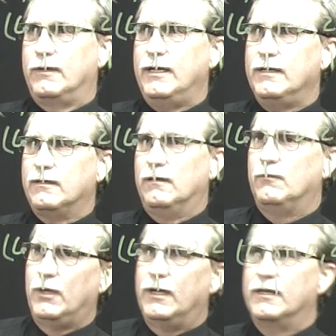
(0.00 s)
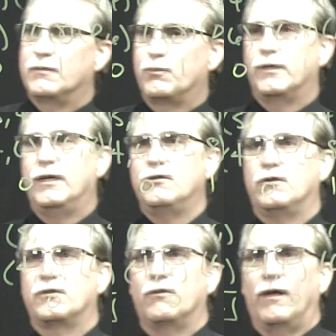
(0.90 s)
he's going to play his prudential
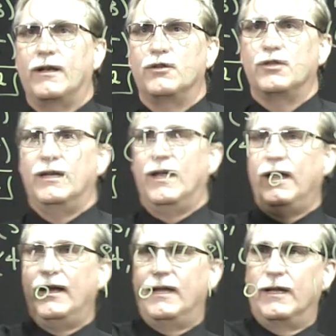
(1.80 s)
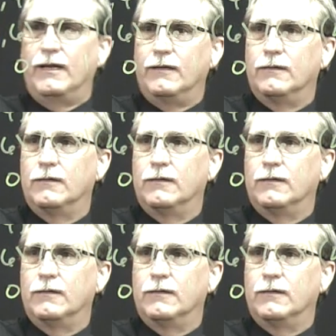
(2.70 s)
strategy A,